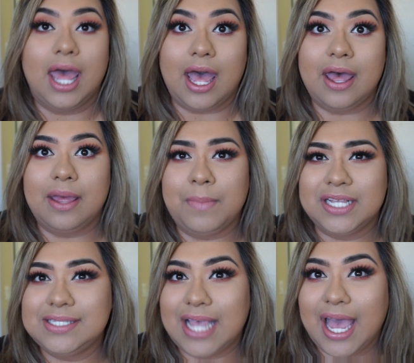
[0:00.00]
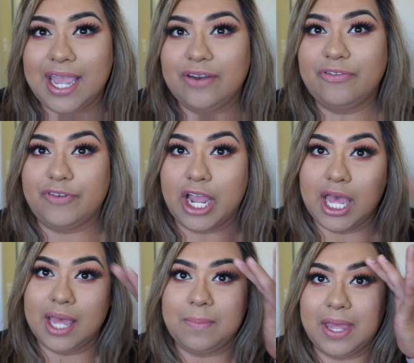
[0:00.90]
Aside
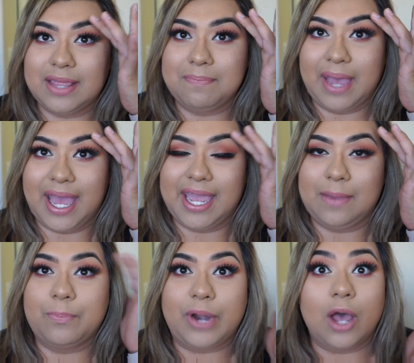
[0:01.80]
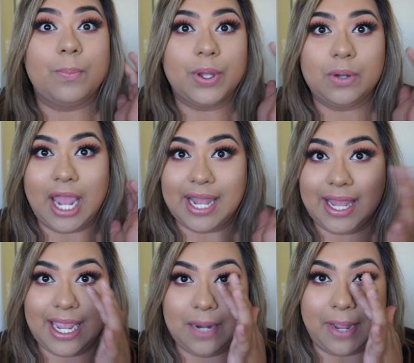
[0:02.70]
from my brow bone
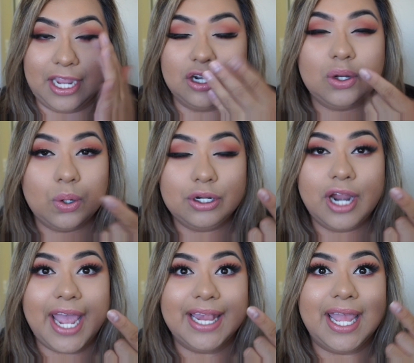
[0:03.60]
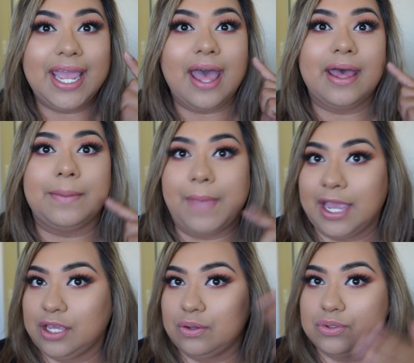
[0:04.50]
highlight and my inner corner highlight, I
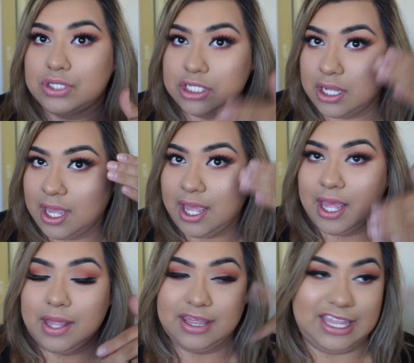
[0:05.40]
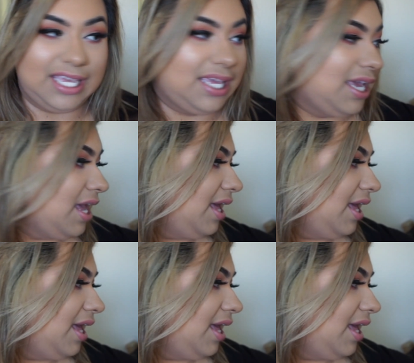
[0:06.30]
used the